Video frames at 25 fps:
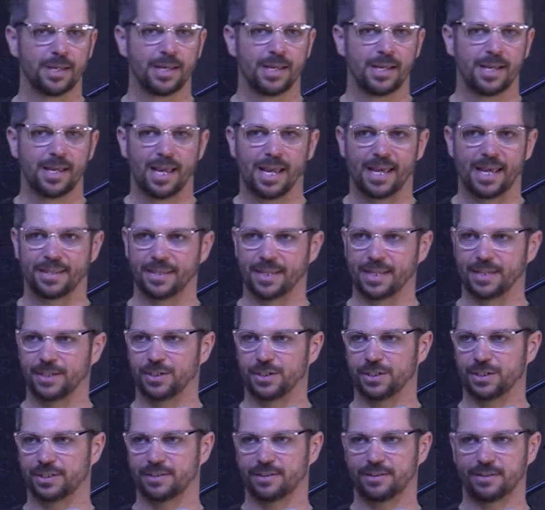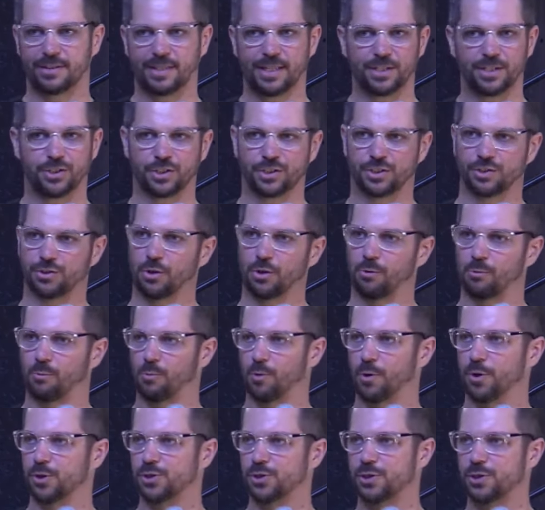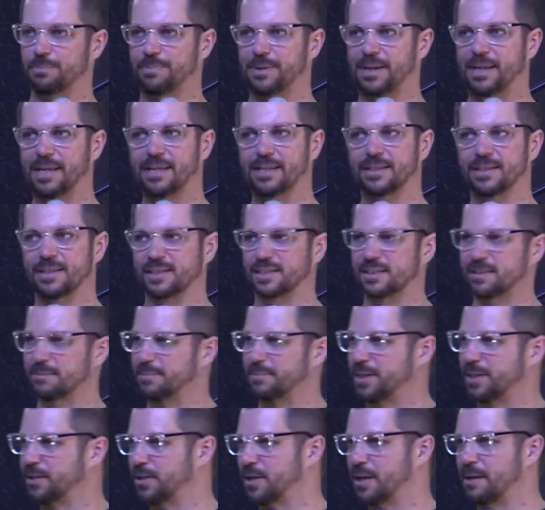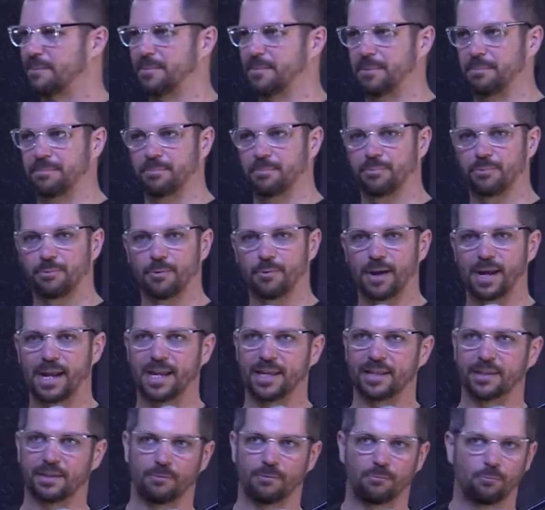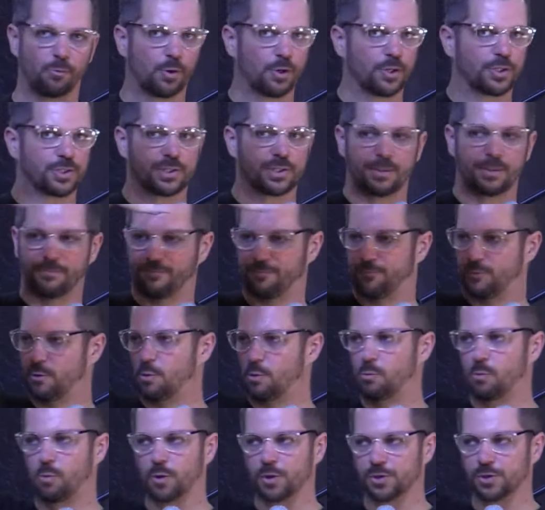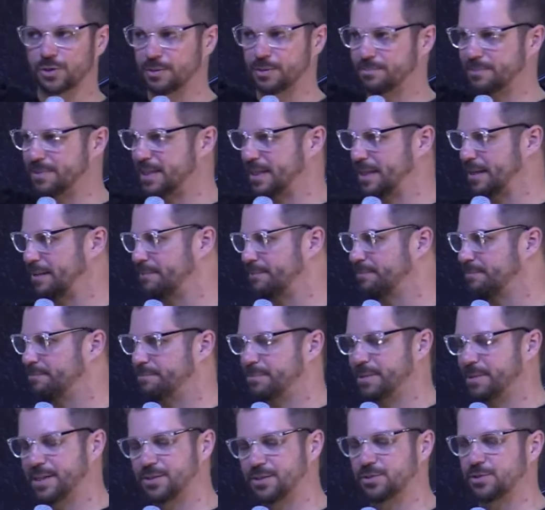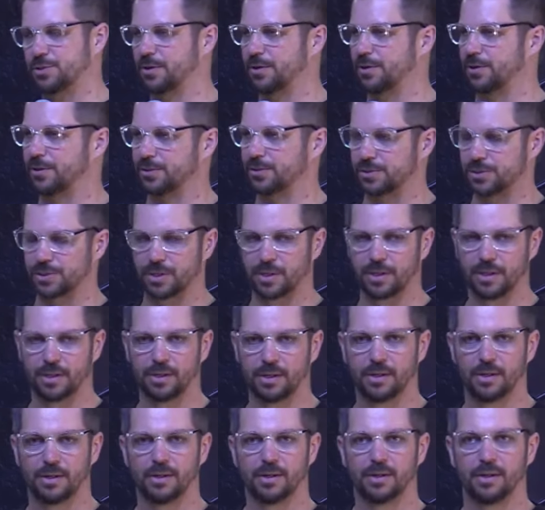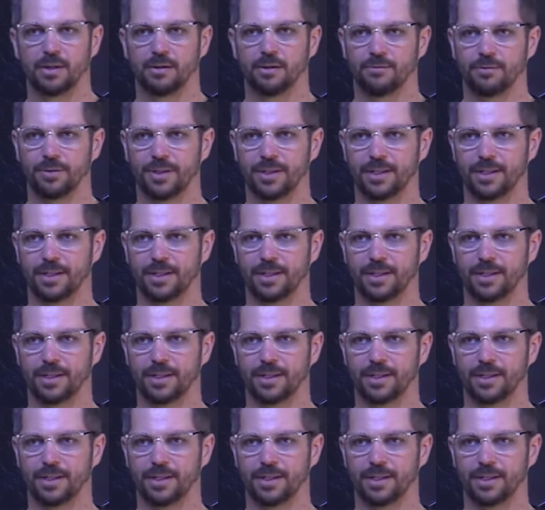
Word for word: And they just they just start worshiping, and then somebody will come up and pray, and then worship, full worship team, big church, really